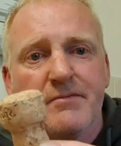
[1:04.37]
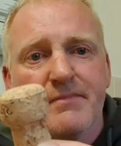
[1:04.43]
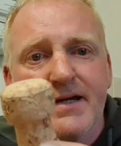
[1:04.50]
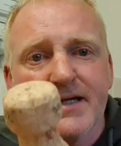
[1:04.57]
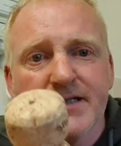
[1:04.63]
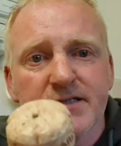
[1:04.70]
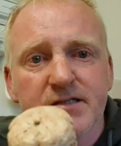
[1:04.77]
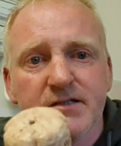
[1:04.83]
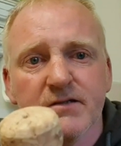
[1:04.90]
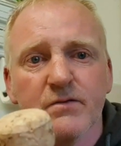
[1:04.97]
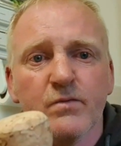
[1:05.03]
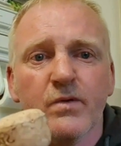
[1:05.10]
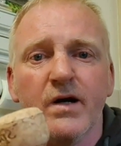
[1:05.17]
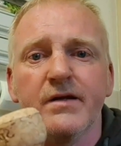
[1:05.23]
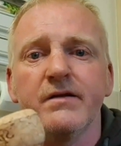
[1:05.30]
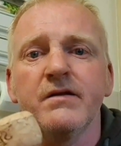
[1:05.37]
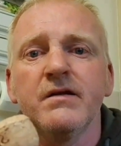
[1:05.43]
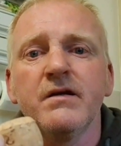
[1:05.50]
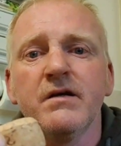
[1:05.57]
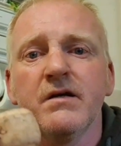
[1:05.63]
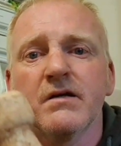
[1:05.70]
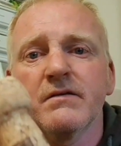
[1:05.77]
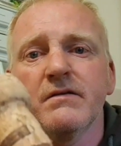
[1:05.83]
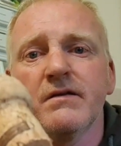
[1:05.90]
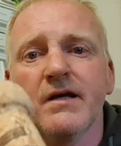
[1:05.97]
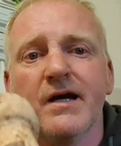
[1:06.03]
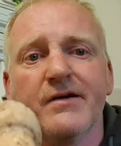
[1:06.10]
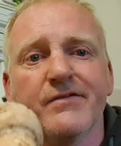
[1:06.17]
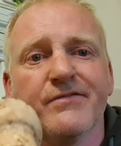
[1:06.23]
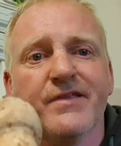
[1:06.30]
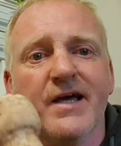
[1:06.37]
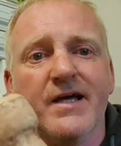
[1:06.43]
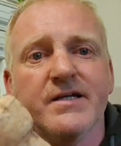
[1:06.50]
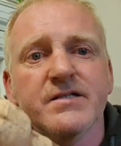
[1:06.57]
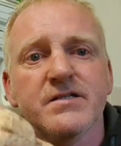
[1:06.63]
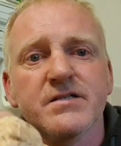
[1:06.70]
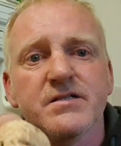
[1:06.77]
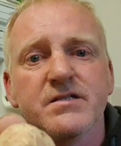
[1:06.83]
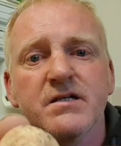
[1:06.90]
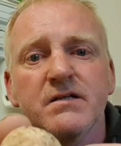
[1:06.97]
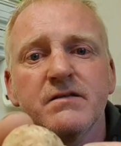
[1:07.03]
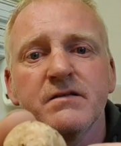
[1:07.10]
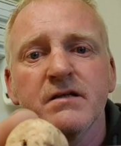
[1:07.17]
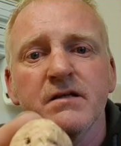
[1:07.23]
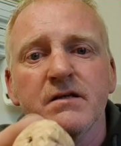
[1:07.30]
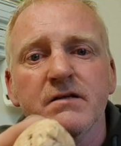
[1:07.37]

I made one out of this,